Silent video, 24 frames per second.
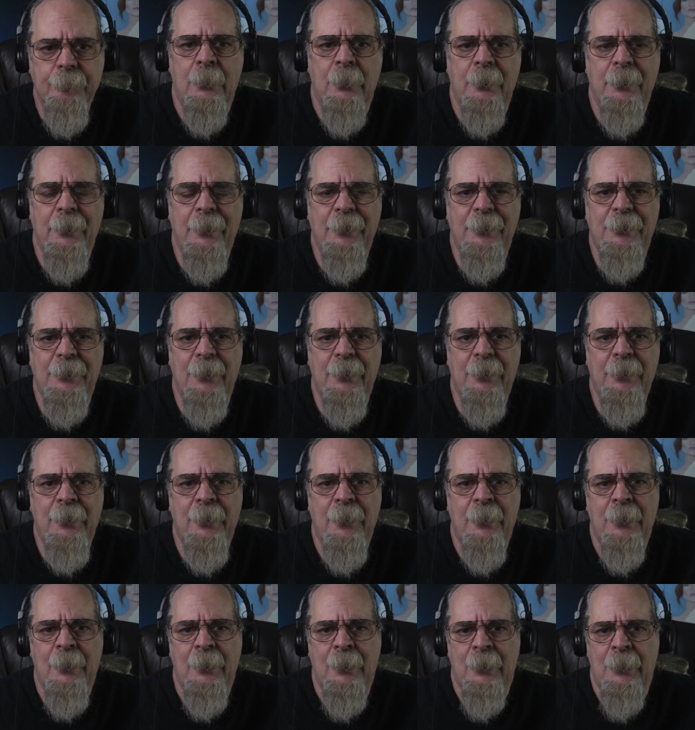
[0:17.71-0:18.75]
Initially,
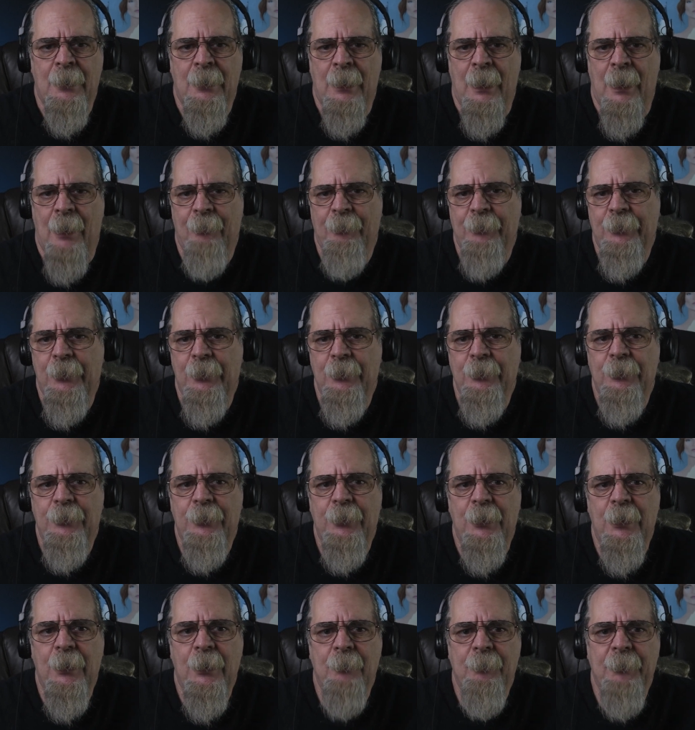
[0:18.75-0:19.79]
I was
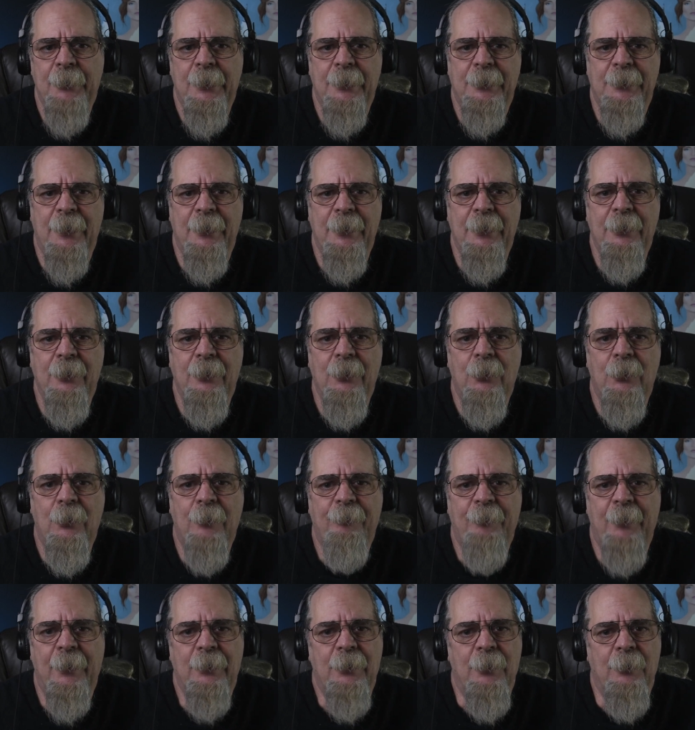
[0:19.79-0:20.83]
concerned because I didn't know
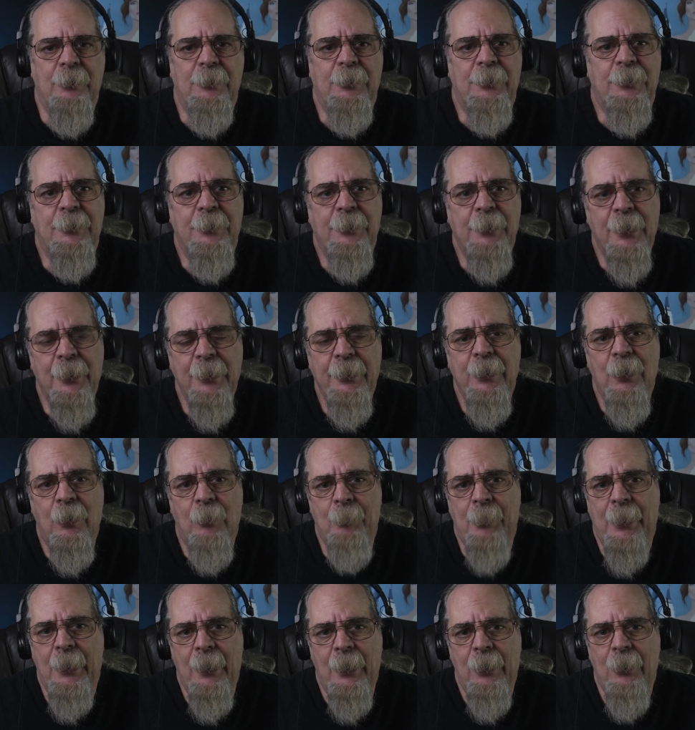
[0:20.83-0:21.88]
if I could study on
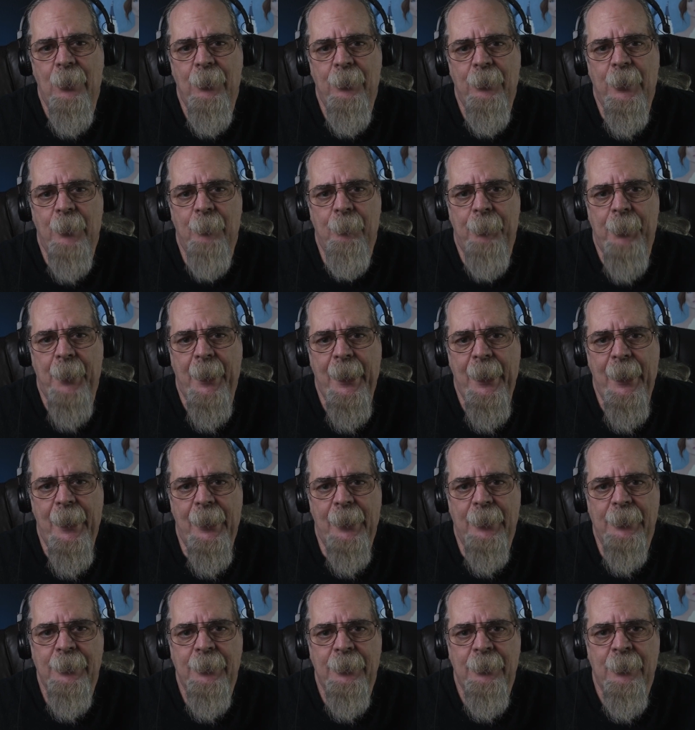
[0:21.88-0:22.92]
my own and
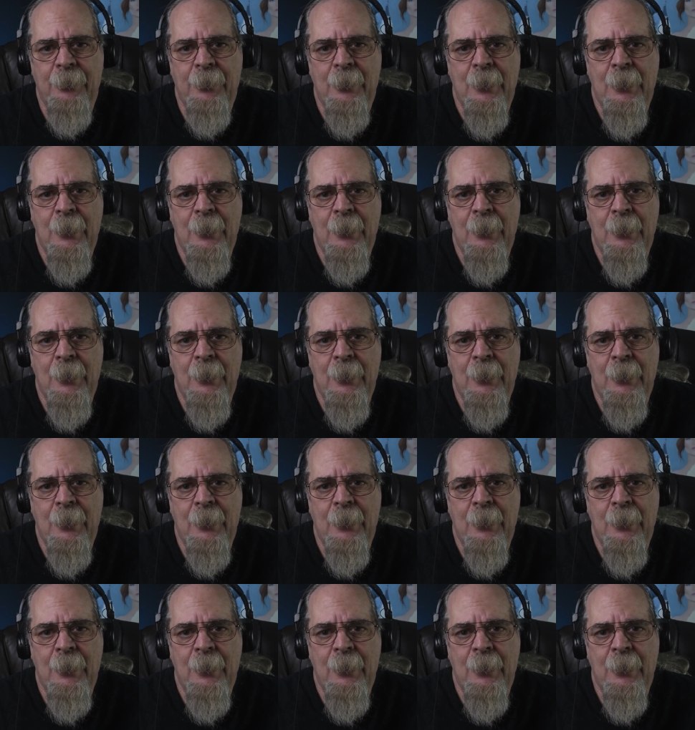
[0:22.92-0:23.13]
pass,